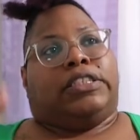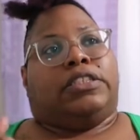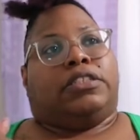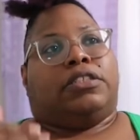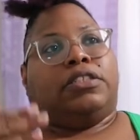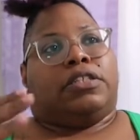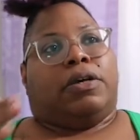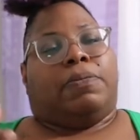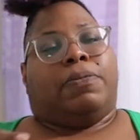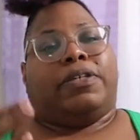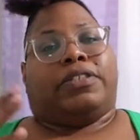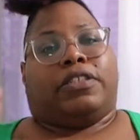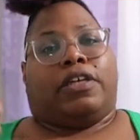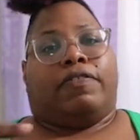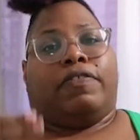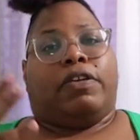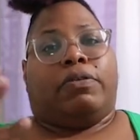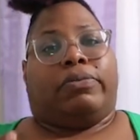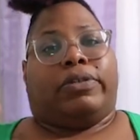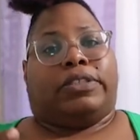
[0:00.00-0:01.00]
some of the
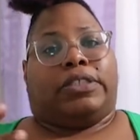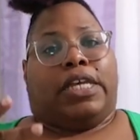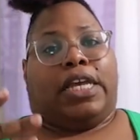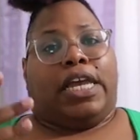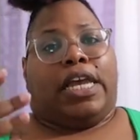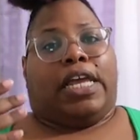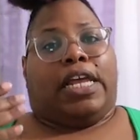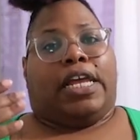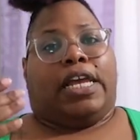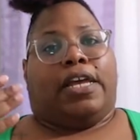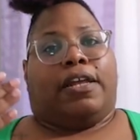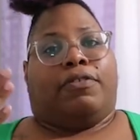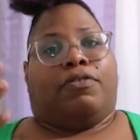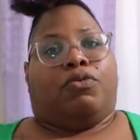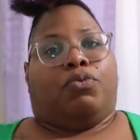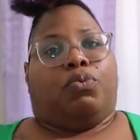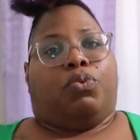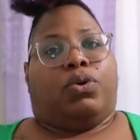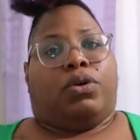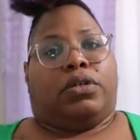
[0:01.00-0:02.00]
stuff he was saying
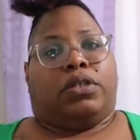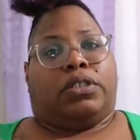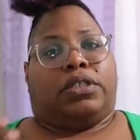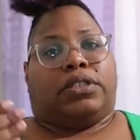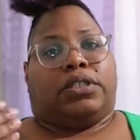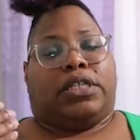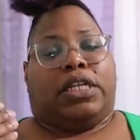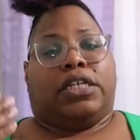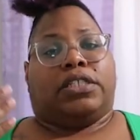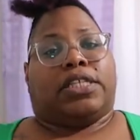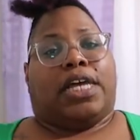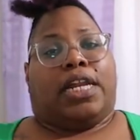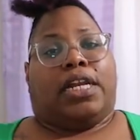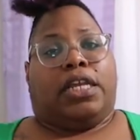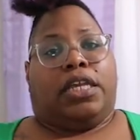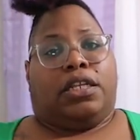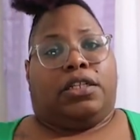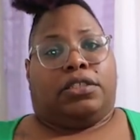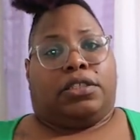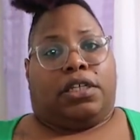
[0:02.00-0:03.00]
was things I
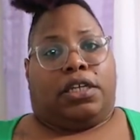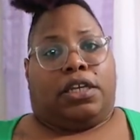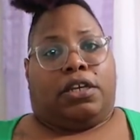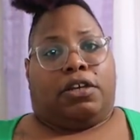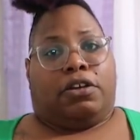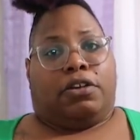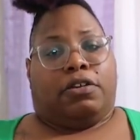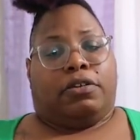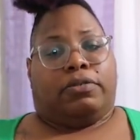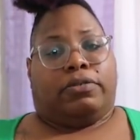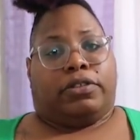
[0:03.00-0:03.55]
needed to hear.